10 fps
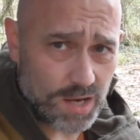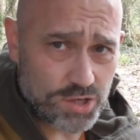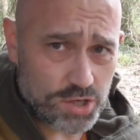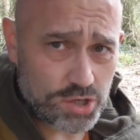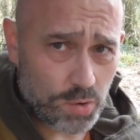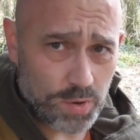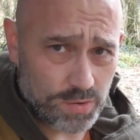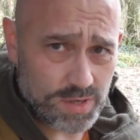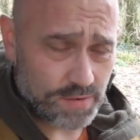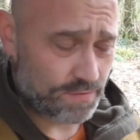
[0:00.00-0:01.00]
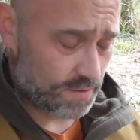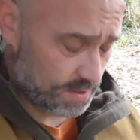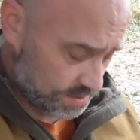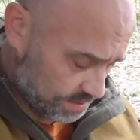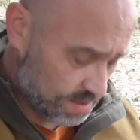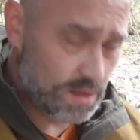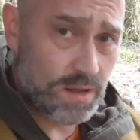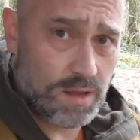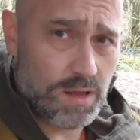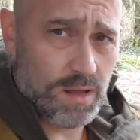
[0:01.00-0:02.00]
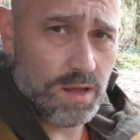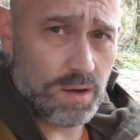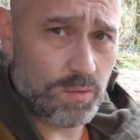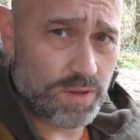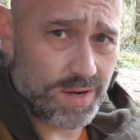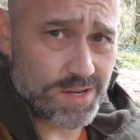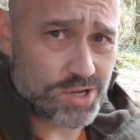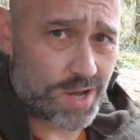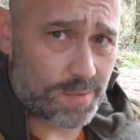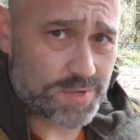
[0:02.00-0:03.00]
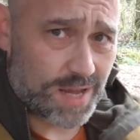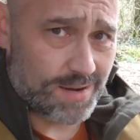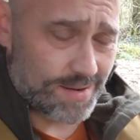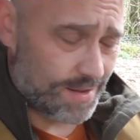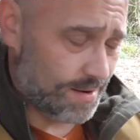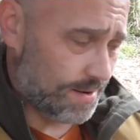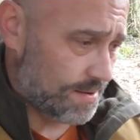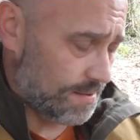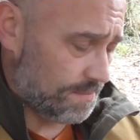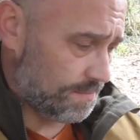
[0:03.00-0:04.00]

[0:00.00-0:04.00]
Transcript: I'll just show you the difference with a nice sharp Scandi grind.